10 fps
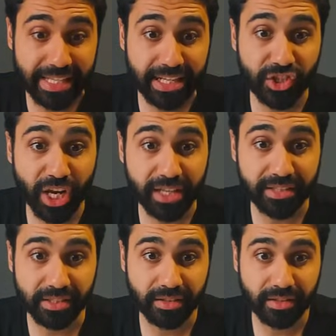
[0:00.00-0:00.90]
the
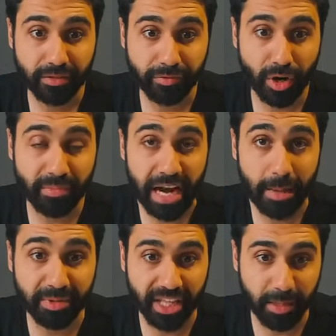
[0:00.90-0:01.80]
JSON from
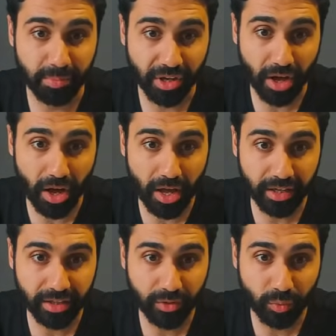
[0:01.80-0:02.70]
Rapid
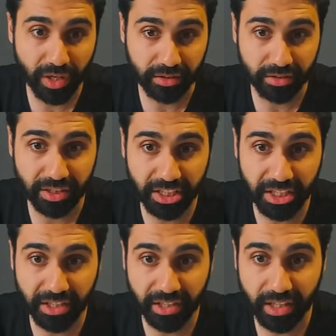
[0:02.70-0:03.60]
API. We got it
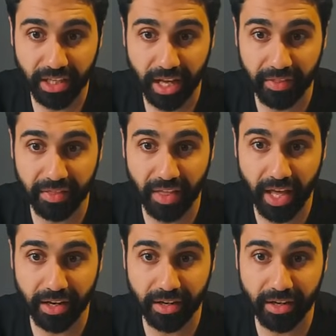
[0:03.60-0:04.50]
here. And
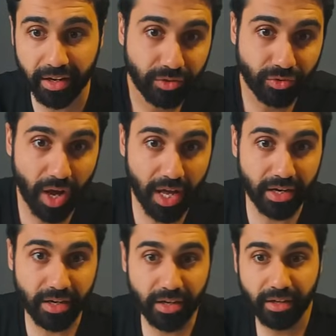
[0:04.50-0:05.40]
then
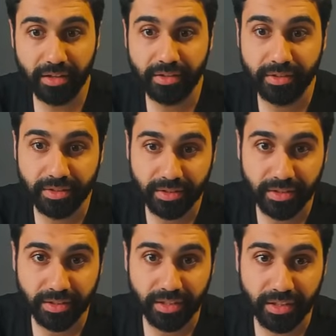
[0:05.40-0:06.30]
run.
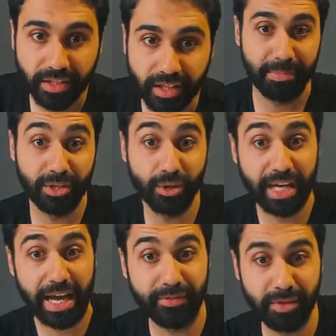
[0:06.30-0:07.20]
Look
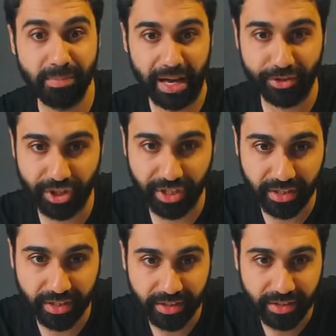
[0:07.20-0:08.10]
at the
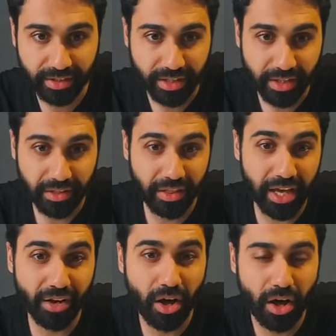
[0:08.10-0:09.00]
magic.
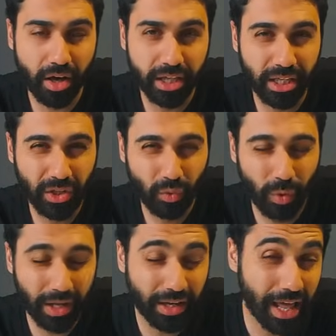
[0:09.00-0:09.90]
The AI
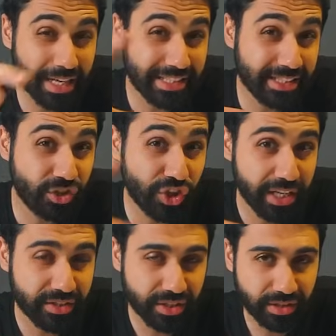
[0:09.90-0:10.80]
will analyze this
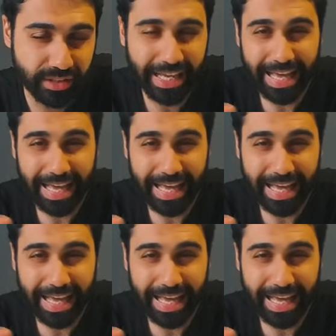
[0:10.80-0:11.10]
JSON